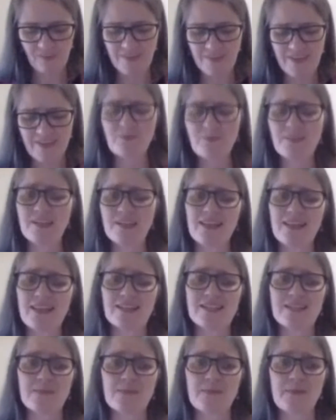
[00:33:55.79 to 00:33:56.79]
The other one I'd
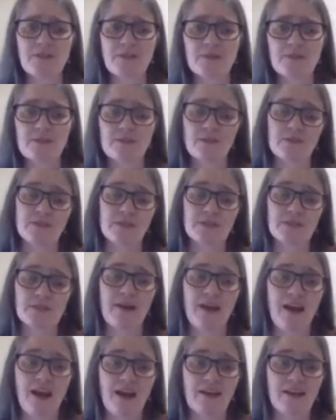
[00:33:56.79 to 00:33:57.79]
like to speak to is closer to
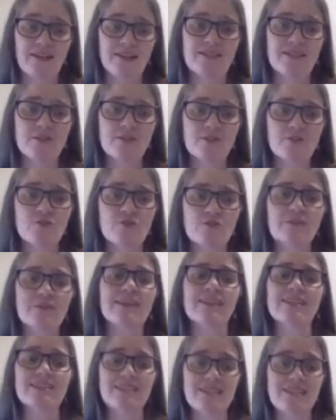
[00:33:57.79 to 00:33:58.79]
my heart. It's not truly
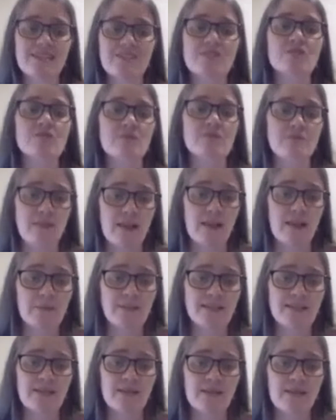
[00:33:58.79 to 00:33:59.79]
an international
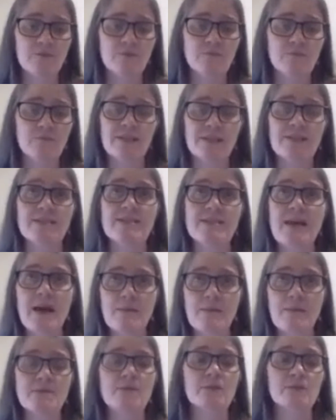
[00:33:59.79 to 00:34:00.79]
development example, but it is
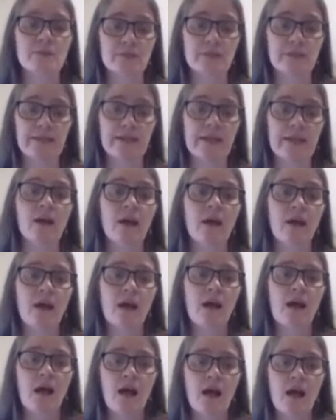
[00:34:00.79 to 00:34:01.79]
absolutely
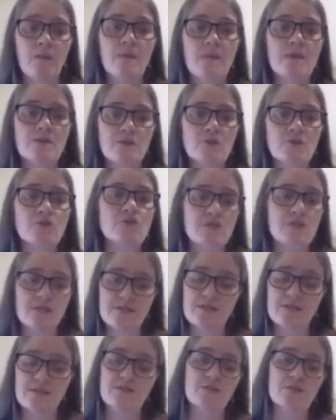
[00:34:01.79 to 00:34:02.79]
a social
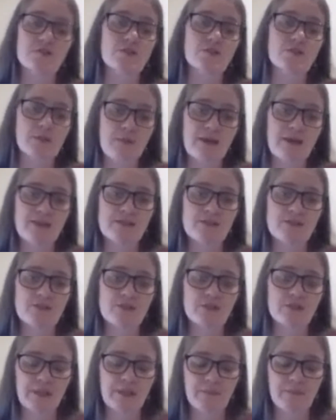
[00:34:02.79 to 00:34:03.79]
justice, social impact
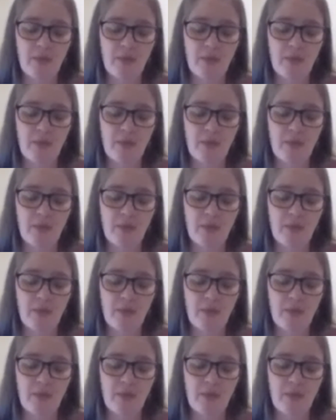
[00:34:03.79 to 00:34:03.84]
story.